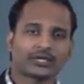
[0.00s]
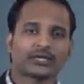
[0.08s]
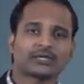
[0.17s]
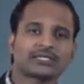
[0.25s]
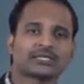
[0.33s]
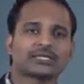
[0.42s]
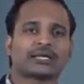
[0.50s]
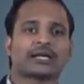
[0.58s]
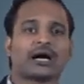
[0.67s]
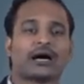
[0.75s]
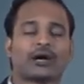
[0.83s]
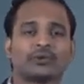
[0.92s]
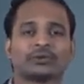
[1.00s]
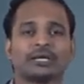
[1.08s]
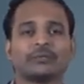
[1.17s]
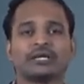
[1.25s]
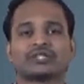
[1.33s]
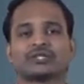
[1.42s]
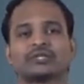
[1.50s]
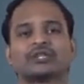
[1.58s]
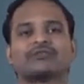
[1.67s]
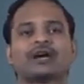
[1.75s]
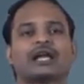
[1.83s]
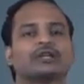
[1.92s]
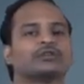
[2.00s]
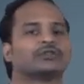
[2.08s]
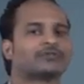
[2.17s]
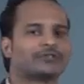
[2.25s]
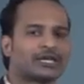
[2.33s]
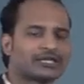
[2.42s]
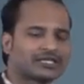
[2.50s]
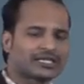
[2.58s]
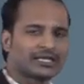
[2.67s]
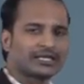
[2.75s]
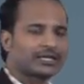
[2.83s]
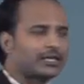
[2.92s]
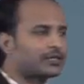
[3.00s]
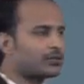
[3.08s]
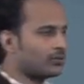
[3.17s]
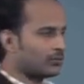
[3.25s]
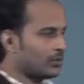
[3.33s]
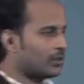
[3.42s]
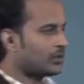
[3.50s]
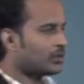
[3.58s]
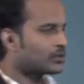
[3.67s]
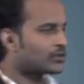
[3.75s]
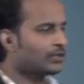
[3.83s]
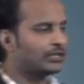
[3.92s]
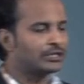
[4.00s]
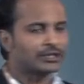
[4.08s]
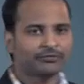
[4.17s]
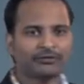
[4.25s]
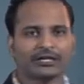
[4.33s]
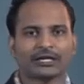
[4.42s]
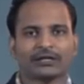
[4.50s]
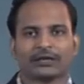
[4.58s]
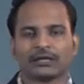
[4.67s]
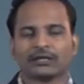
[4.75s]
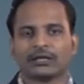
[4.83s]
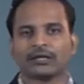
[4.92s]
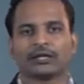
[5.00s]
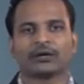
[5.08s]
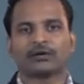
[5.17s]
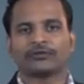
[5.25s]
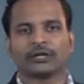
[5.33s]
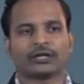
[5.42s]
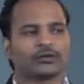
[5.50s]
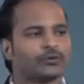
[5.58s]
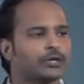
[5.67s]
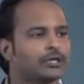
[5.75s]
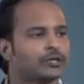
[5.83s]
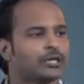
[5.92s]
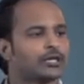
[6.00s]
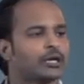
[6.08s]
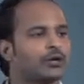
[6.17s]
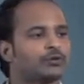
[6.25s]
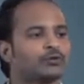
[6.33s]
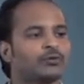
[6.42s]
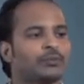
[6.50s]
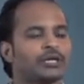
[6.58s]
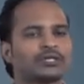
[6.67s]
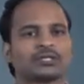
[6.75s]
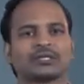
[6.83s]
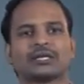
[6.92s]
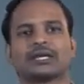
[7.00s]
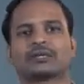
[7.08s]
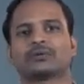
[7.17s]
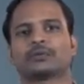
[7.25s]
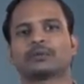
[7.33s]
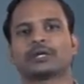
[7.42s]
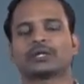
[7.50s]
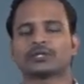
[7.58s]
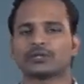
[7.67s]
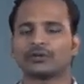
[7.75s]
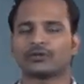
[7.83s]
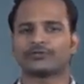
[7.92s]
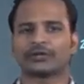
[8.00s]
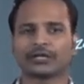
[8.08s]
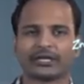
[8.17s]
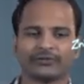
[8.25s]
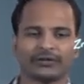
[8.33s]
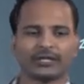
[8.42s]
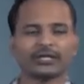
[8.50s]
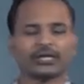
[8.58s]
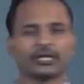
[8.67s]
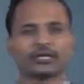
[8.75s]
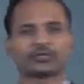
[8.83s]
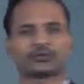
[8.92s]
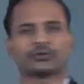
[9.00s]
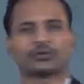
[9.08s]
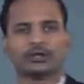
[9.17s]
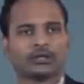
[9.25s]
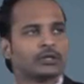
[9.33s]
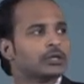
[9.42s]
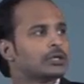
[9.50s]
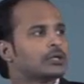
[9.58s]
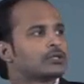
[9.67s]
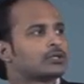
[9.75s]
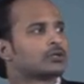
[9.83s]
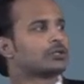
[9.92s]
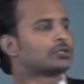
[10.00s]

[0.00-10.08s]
arises that how they measure the value of that zinc electrode. So here we are learning, or we are doing that, how to measure the electrode potential of a given electrode. So